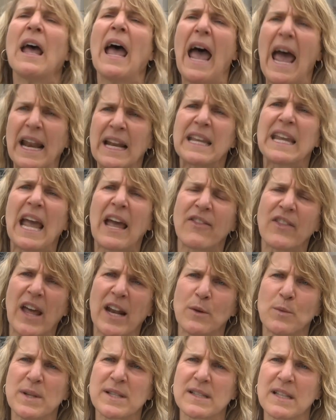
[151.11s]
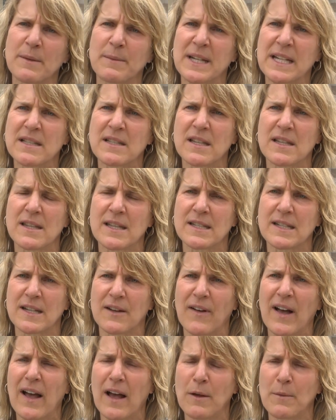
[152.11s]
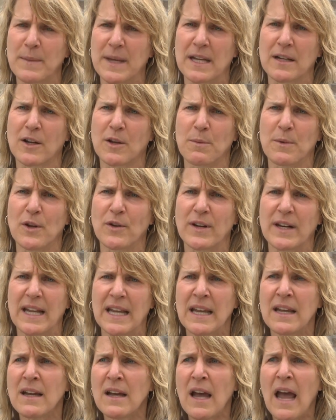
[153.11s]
and again, that it was limited to the development community.